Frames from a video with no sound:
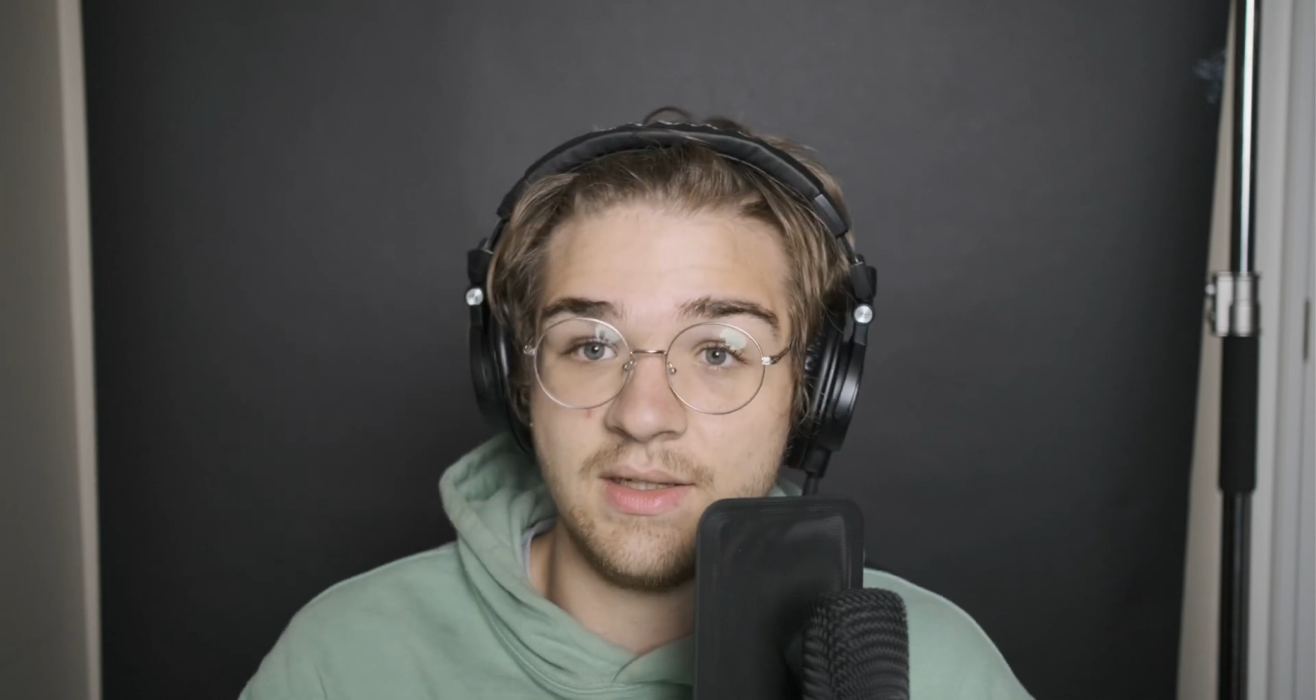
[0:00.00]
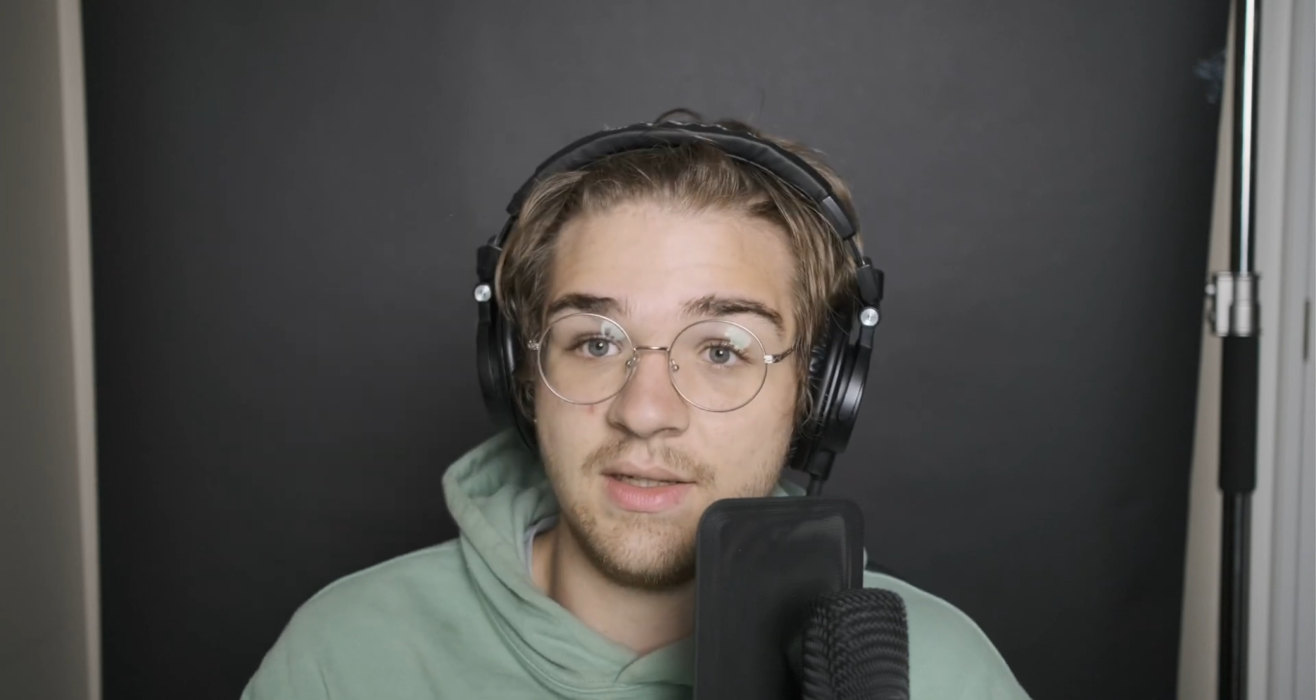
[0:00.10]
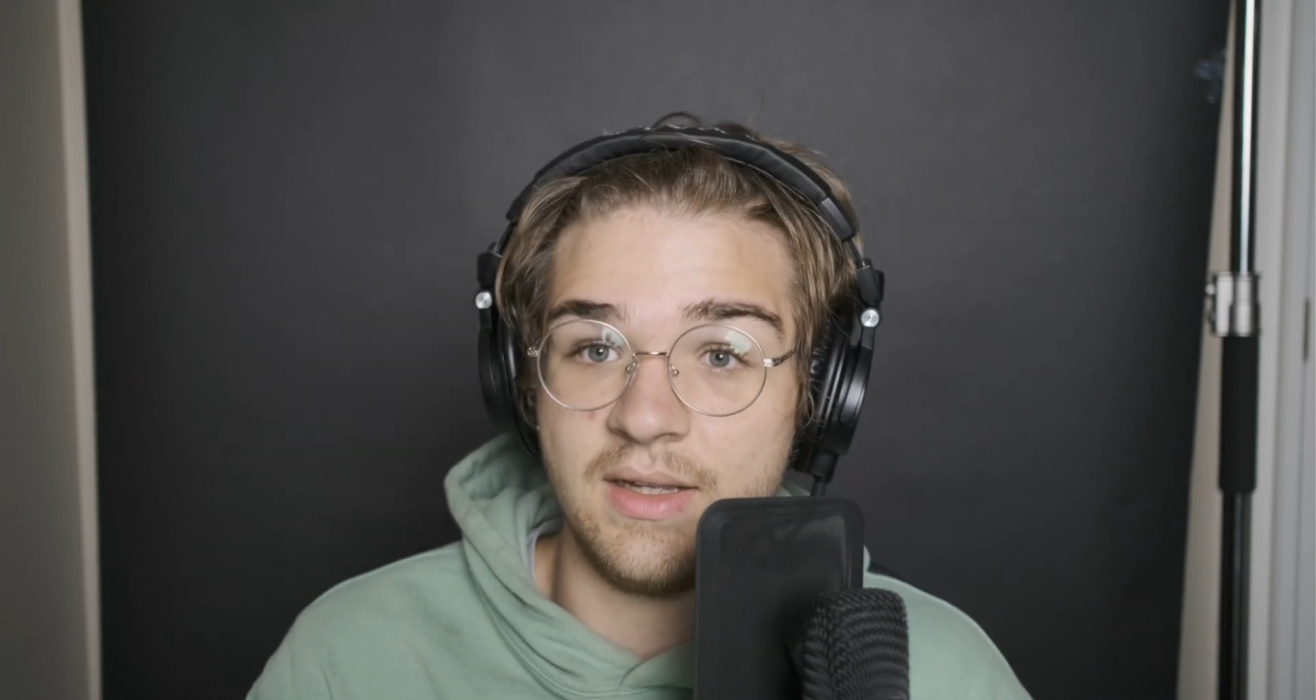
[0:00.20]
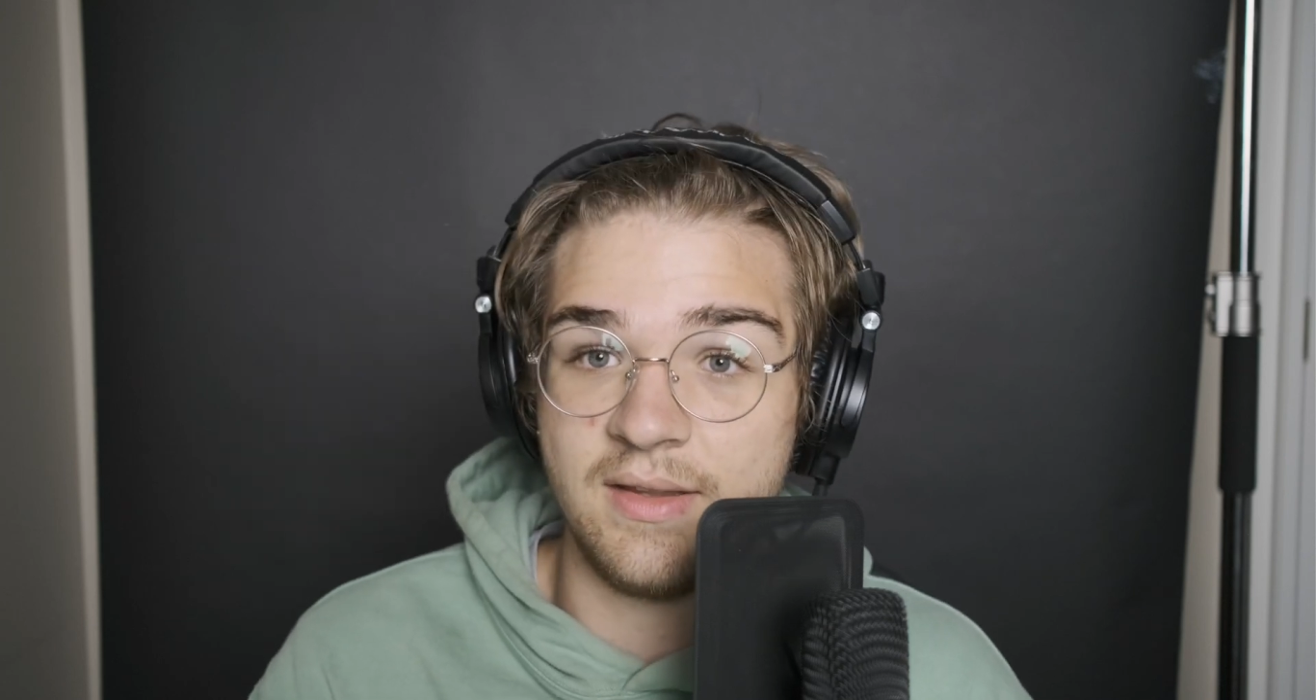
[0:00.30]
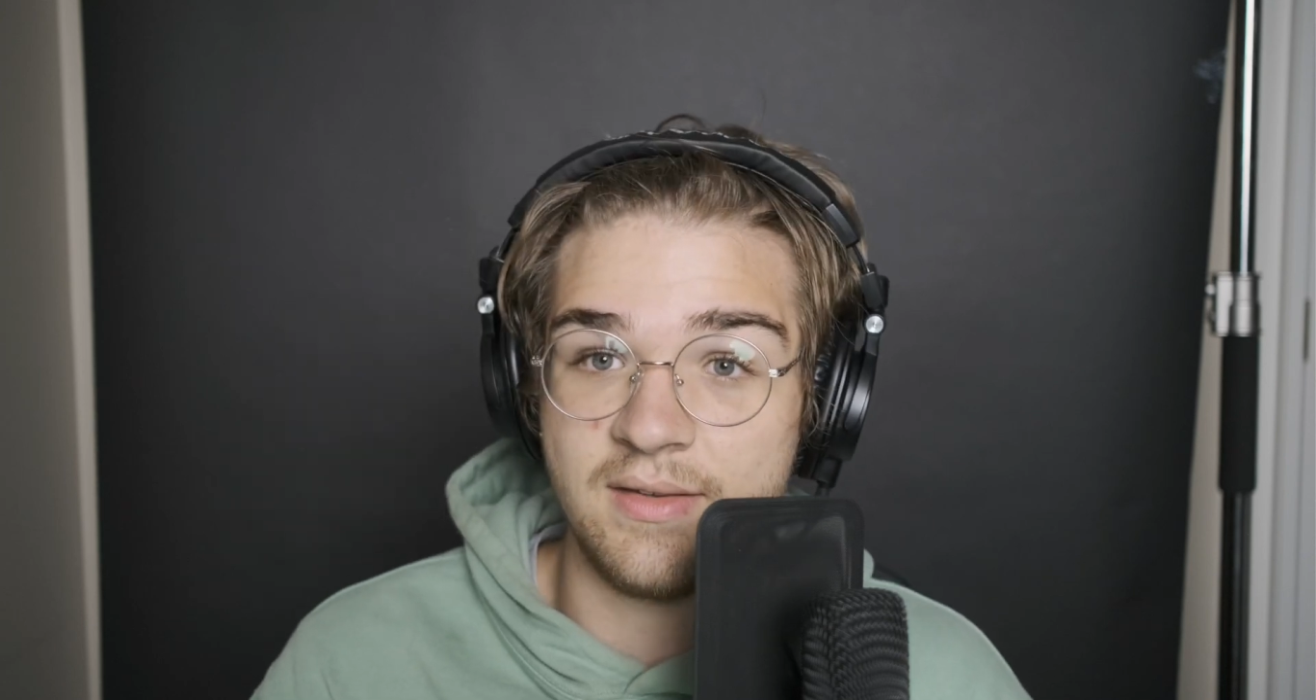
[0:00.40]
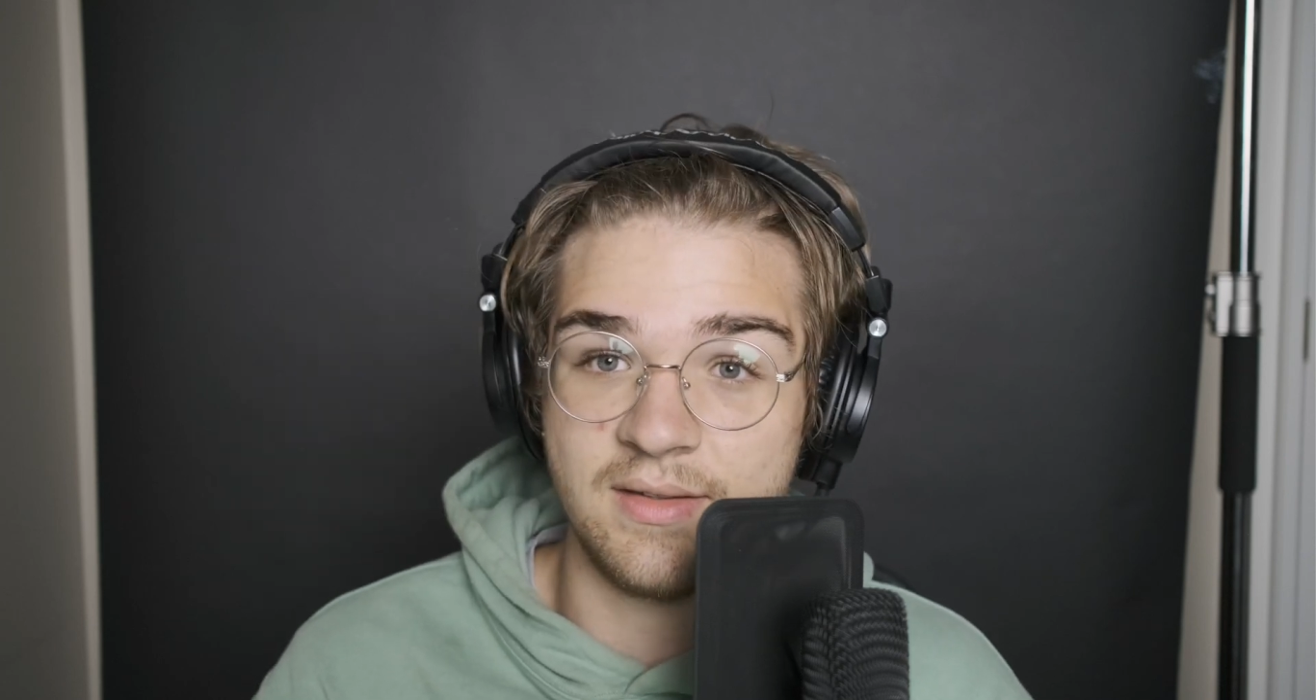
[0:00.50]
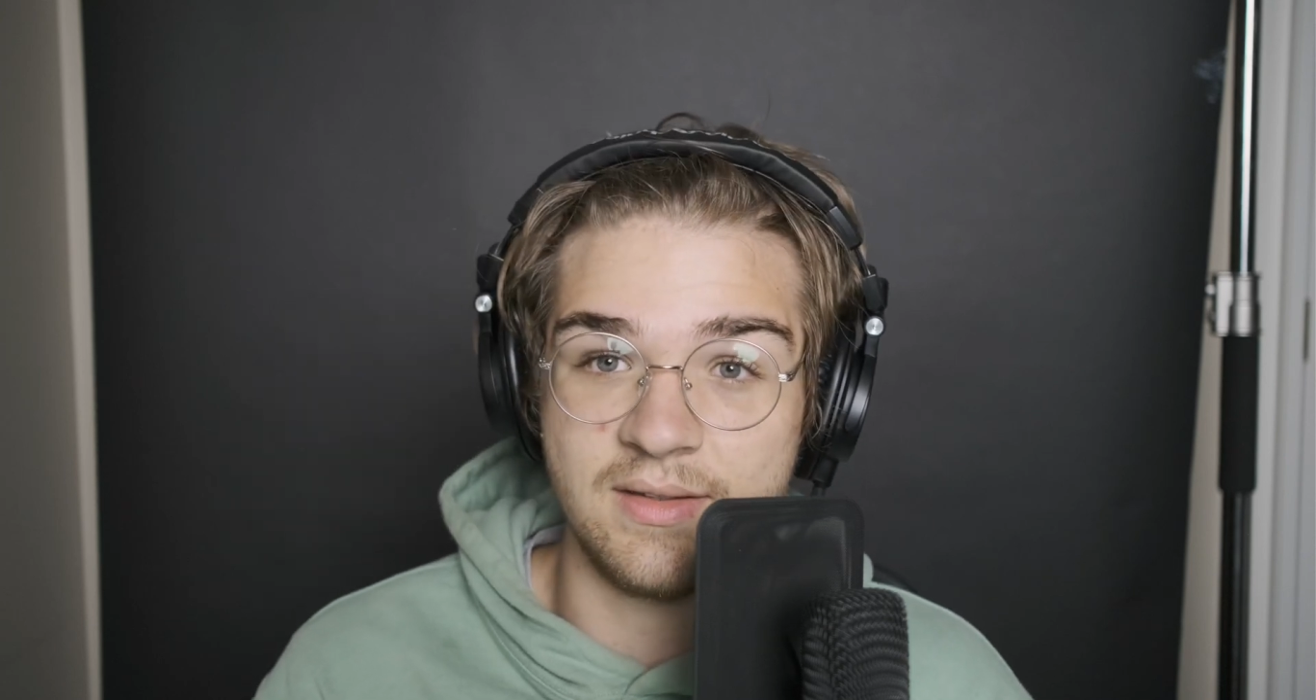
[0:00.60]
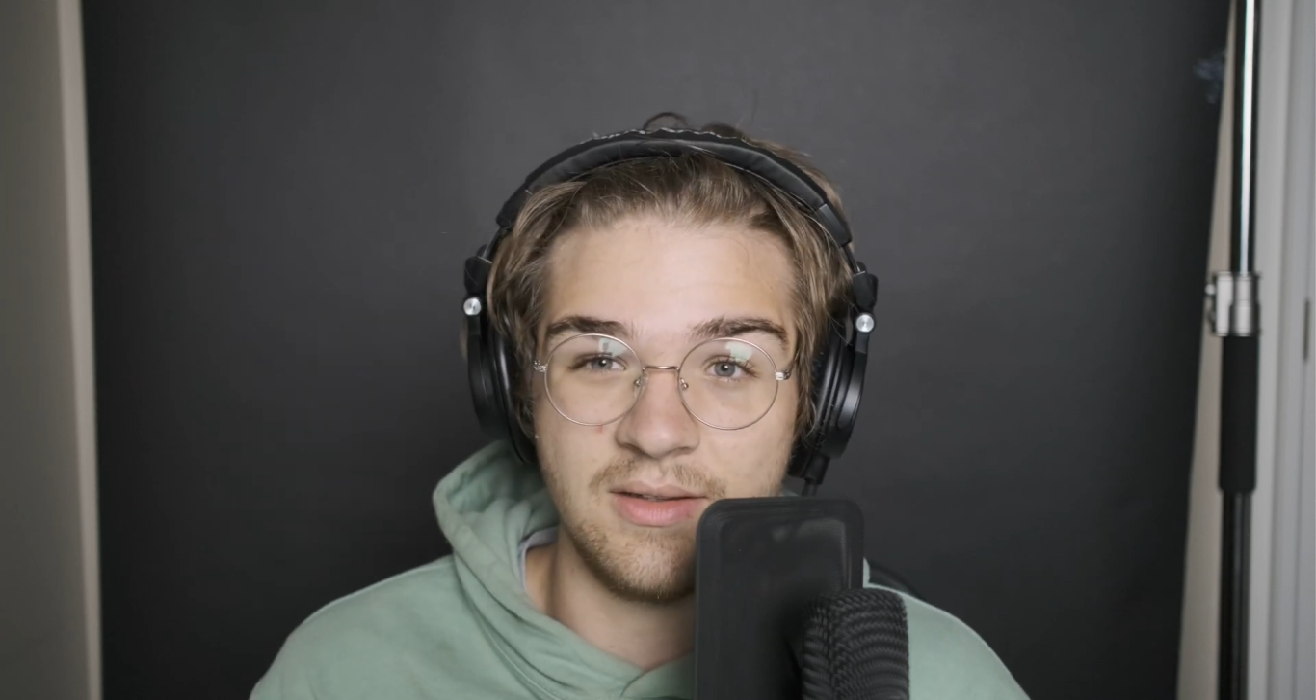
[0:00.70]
it's